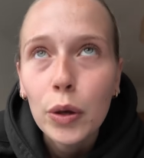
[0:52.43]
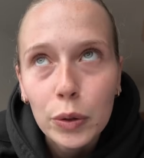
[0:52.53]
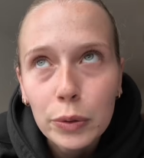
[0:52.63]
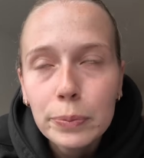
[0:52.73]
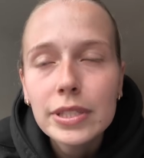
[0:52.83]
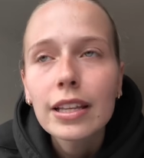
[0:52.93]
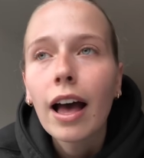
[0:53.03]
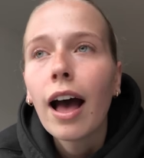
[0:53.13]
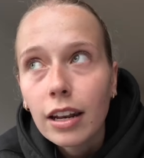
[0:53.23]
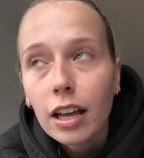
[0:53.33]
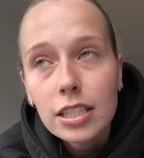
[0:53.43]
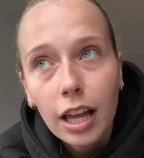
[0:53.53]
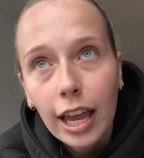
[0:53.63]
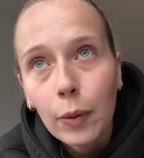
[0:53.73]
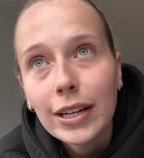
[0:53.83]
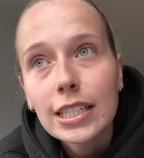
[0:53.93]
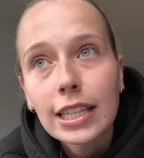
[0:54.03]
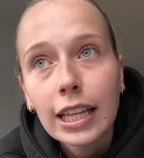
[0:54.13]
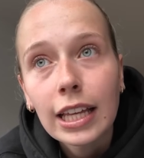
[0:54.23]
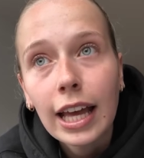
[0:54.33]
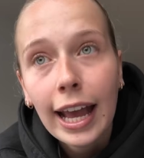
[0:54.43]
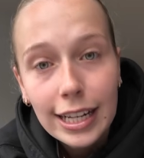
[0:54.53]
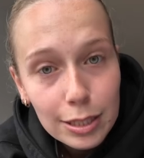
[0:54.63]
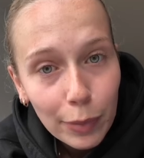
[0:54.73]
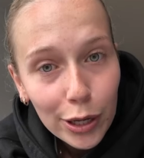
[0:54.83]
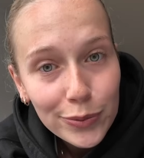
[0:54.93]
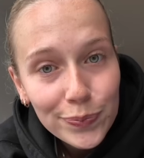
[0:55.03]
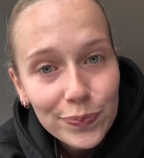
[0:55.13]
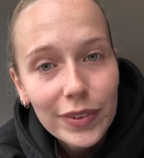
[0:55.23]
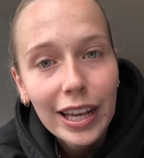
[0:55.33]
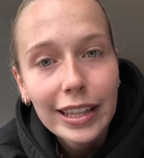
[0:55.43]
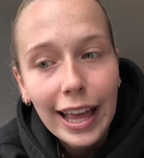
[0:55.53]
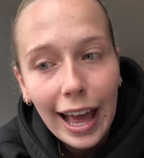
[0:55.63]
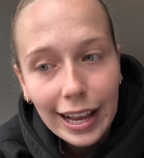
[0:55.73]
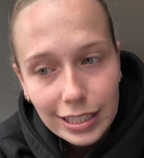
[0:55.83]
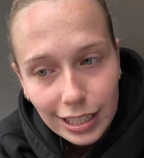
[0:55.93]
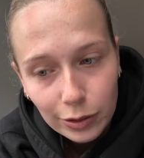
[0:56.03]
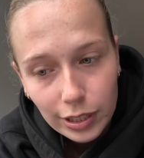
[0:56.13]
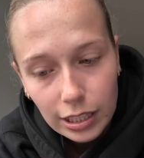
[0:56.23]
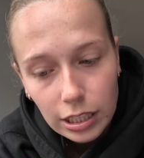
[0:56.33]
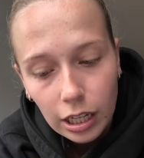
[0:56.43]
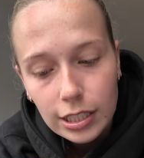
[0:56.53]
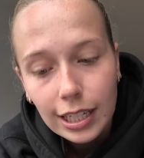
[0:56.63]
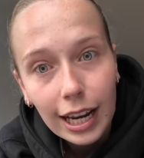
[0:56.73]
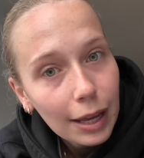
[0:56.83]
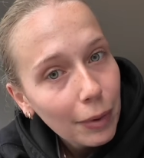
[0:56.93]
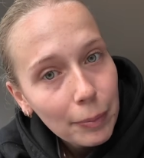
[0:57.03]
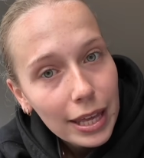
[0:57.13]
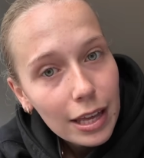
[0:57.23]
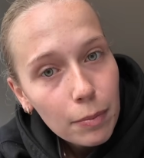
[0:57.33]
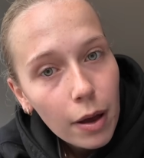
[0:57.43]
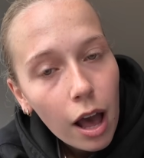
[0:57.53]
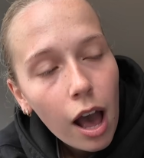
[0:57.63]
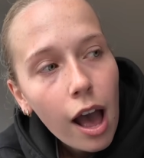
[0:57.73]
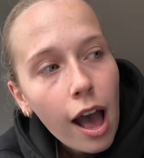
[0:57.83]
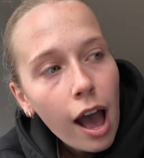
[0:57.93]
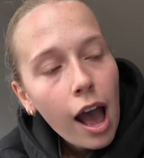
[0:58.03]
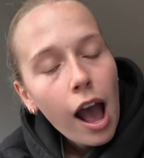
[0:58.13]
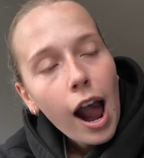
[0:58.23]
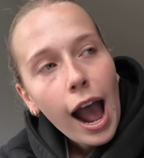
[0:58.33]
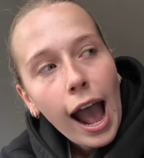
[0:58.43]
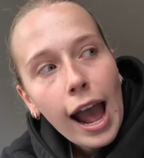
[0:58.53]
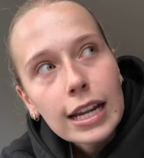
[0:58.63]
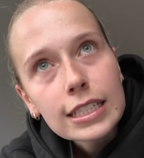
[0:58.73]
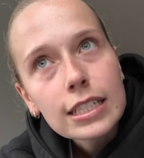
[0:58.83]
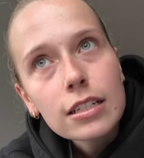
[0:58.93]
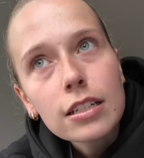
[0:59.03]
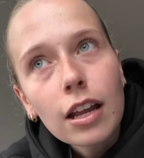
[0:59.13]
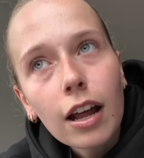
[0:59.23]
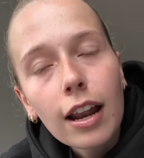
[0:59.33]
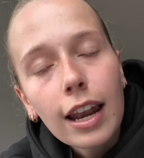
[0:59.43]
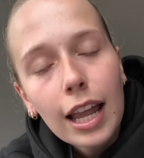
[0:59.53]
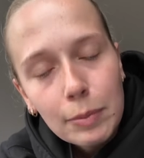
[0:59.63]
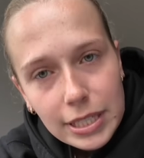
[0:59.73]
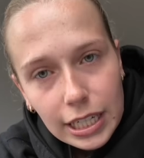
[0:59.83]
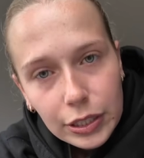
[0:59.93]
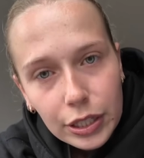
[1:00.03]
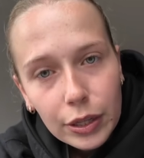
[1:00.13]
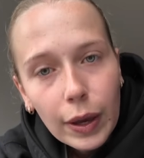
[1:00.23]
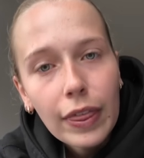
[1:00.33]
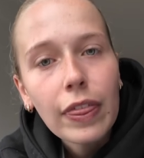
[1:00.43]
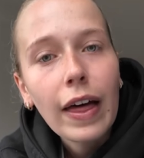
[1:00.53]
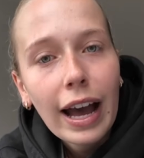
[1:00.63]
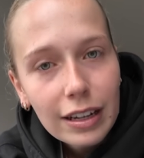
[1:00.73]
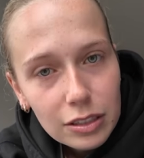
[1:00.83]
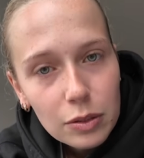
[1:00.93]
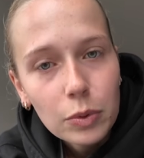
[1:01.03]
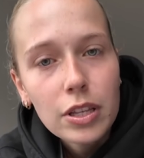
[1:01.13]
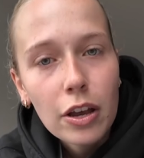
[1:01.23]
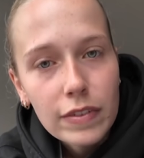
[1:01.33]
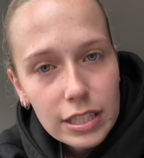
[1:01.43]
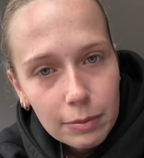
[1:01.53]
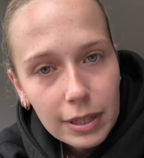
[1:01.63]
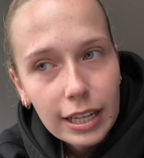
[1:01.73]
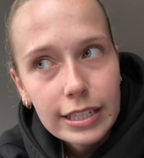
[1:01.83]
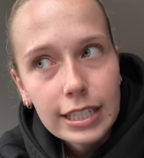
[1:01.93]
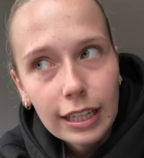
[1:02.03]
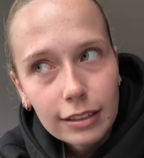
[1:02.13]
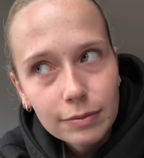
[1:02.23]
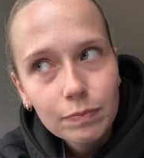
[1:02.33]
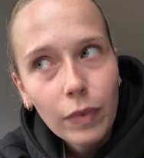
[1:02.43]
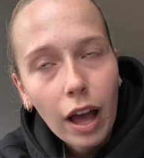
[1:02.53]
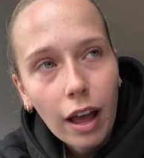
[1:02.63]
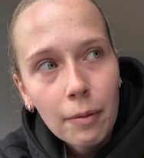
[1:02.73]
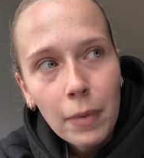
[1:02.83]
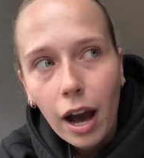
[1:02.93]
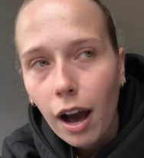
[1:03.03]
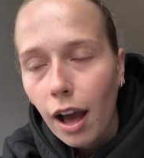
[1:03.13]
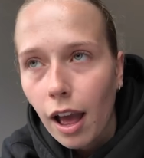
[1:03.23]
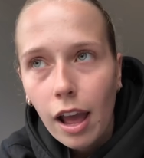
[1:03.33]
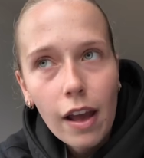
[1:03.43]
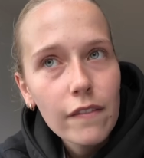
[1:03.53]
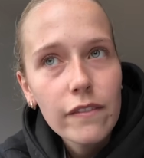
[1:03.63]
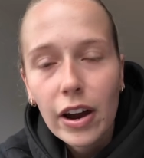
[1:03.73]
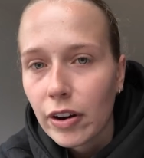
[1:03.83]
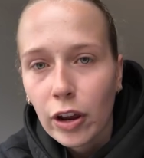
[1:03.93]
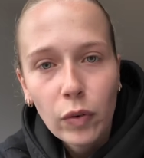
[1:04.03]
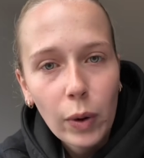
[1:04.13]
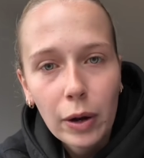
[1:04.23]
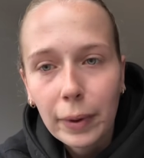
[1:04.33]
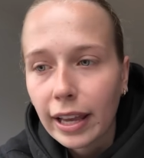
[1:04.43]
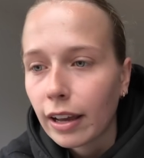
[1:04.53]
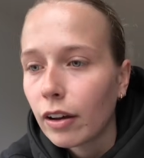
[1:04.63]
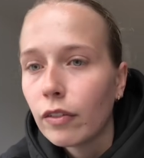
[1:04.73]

Oops. Last night I went to the expo in the Excel Centre to collect my bib. And let me tell you, that was overstimulating. Very overwhelming.